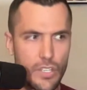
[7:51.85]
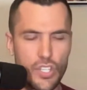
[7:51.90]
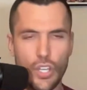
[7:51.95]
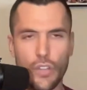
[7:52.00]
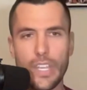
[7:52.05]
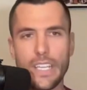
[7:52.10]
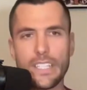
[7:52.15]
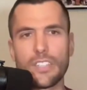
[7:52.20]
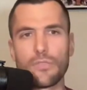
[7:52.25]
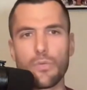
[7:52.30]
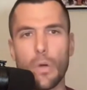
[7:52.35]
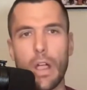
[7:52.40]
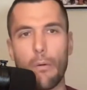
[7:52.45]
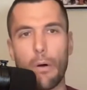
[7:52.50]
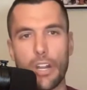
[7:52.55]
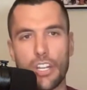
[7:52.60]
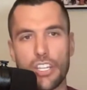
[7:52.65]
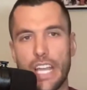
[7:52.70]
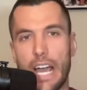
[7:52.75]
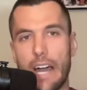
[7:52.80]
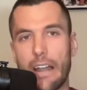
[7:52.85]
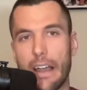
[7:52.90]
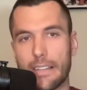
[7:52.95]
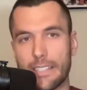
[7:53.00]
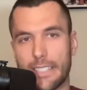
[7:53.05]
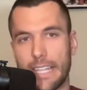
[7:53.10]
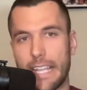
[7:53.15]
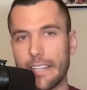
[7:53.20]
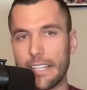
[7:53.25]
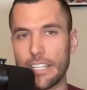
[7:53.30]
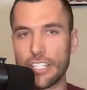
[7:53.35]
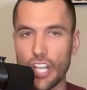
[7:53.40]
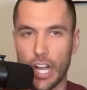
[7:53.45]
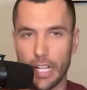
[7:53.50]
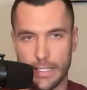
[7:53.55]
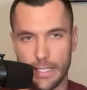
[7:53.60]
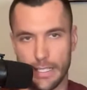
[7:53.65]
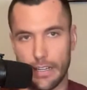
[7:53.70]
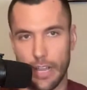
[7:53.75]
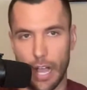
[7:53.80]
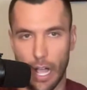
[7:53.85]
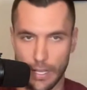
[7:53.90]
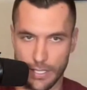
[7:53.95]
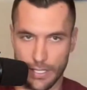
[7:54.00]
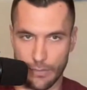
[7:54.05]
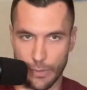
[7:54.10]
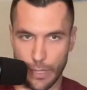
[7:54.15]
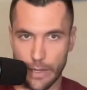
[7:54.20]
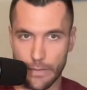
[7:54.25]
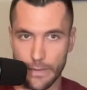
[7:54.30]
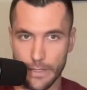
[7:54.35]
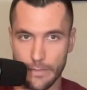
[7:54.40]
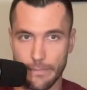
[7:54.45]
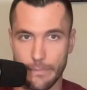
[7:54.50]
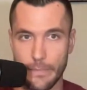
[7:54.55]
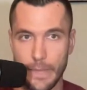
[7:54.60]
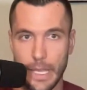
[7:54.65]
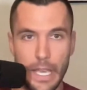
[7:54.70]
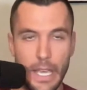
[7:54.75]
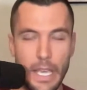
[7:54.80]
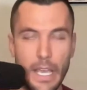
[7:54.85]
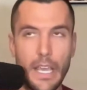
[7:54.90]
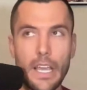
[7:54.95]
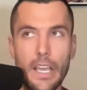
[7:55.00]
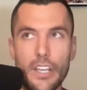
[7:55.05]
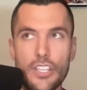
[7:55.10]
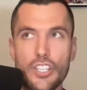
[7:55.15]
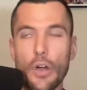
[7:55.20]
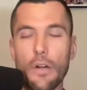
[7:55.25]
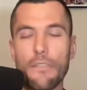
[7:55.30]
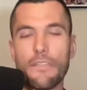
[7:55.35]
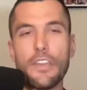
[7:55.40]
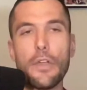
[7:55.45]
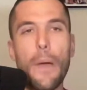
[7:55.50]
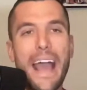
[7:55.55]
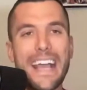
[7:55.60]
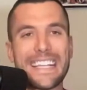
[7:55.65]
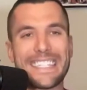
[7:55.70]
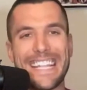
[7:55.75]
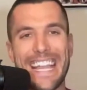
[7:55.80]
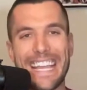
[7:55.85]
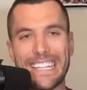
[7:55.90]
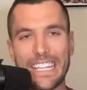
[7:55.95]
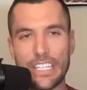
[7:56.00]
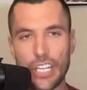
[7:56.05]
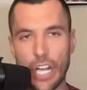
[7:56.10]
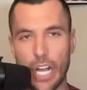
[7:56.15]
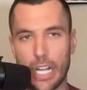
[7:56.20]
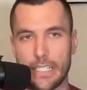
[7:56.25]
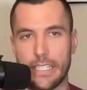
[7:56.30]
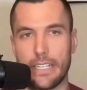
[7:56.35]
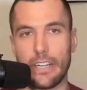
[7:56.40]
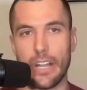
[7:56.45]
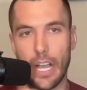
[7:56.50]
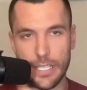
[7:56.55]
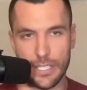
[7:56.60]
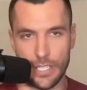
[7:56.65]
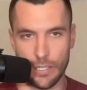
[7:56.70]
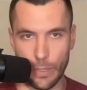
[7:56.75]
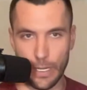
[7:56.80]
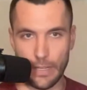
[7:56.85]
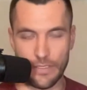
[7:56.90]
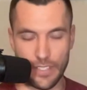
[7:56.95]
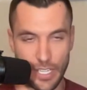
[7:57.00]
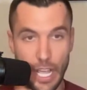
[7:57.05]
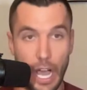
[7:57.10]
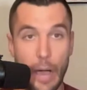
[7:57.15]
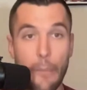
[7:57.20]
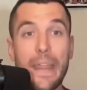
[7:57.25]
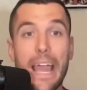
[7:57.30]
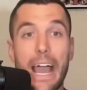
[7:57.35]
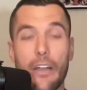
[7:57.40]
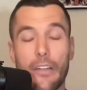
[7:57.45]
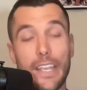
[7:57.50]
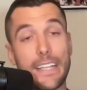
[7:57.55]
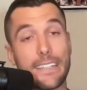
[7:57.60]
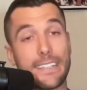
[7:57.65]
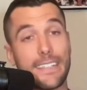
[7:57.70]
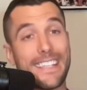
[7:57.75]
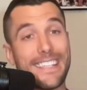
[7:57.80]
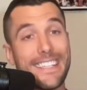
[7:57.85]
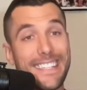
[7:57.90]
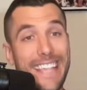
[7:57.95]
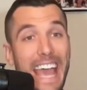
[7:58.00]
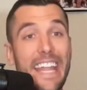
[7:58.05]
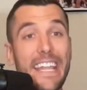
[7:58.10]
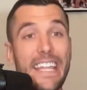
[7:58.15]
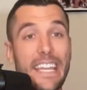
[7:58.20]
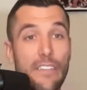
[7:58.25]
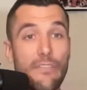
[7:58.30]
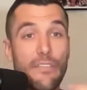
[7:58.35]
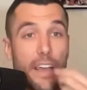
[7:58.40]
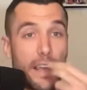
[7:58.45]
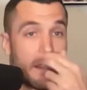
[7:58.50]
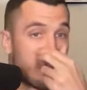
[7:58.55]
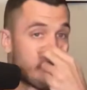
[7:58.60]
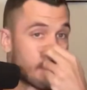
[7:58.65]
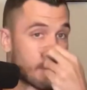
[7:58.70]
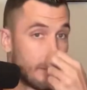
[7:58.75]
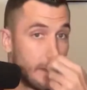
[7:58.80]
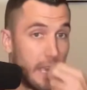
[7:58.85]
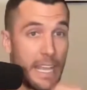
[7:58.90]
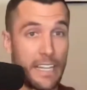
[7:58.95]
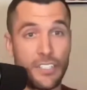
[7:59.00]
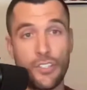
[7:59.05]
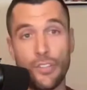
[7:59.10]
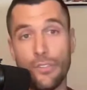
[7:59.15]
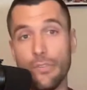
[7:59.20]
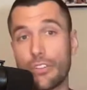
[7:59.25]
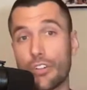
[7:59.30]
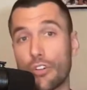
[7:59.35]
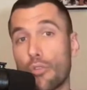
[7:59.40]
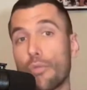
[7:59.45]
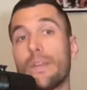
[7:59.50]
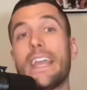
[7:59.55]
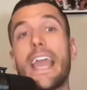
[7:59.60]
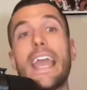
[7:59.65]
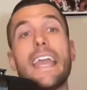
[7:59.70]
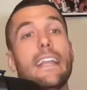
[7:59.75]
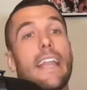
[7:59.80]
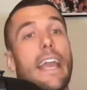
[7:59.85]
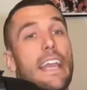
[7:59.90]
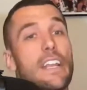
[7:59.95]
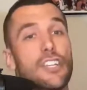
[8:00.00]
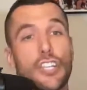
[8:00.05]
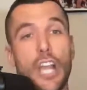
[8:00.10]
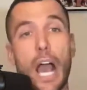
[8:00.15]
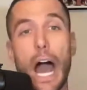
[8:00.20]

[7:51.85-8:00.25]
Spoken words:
So this is where I want to shout out Stanley Johnson and Austin Reeves. So if you ask Stanley Johnson and Austin Reeves to come down against a set defense and to create a